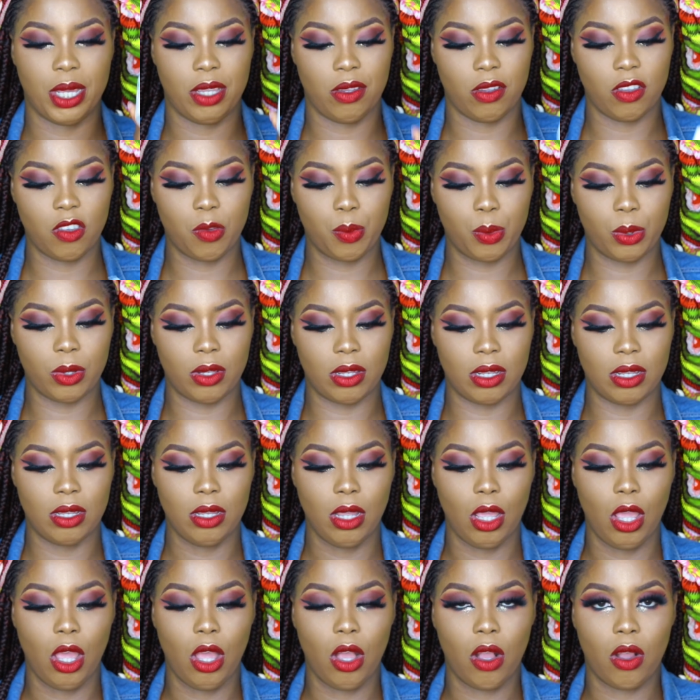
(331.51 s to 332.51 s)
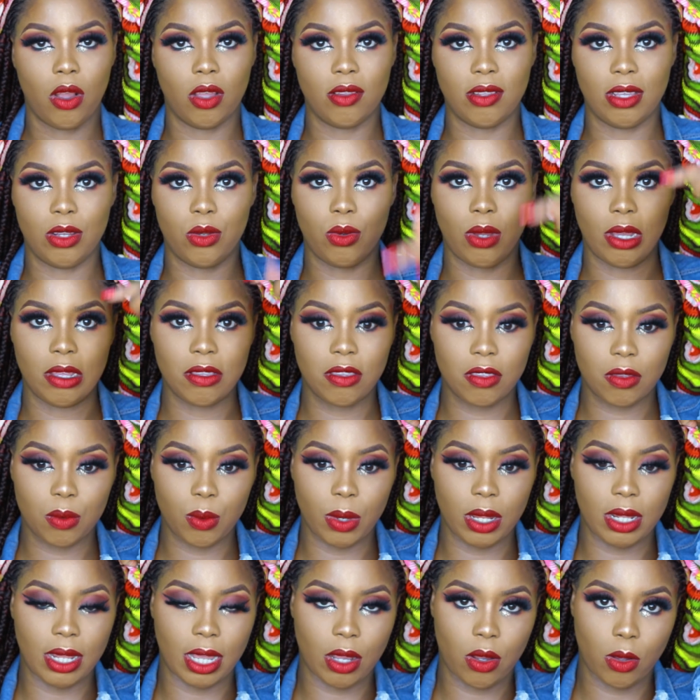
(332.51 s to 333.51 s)
I just put it because I know I
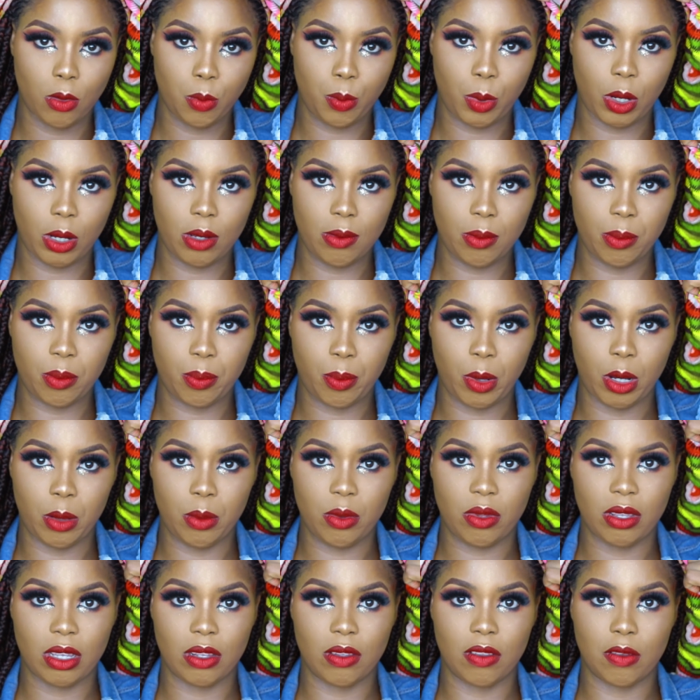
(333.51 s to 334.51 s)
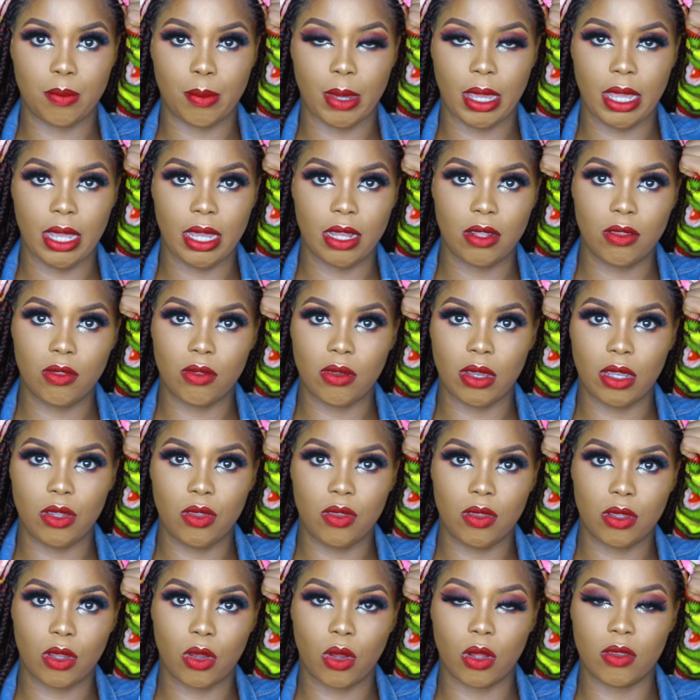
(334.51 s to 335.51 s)
sweat like on perimeters of my hair, so I
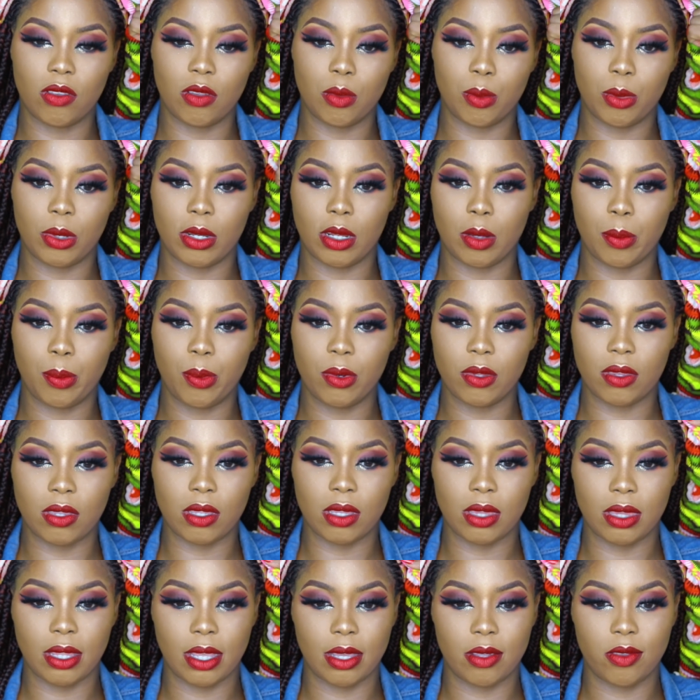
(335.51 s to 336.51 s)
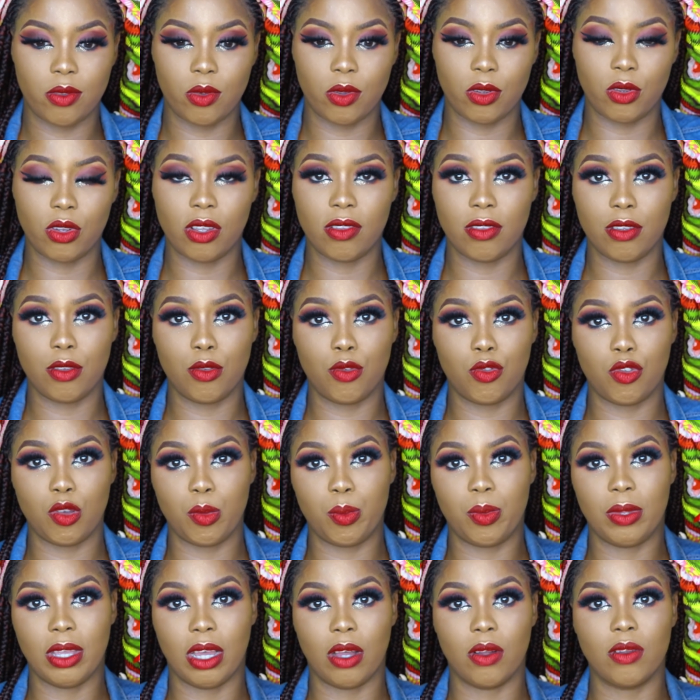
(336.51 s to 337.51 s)
use a cotton bud and put it there so it doesn't
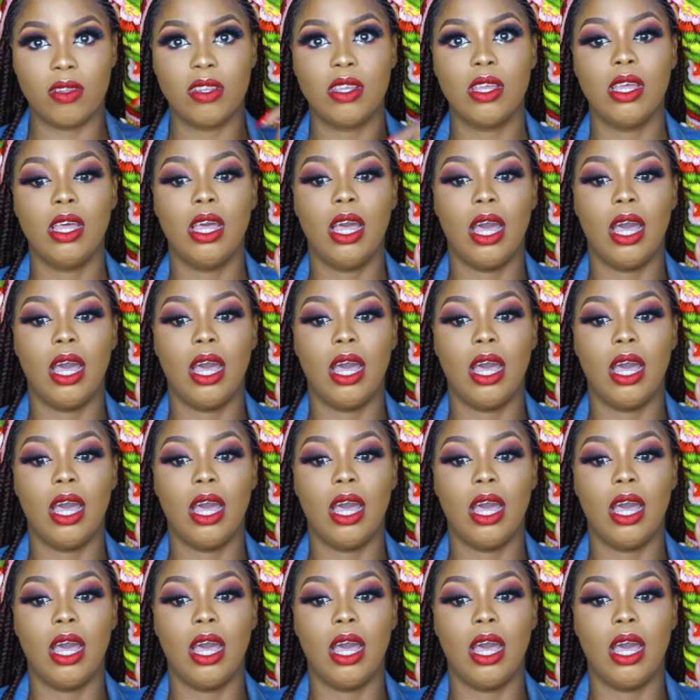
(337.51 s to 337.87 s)
drip down.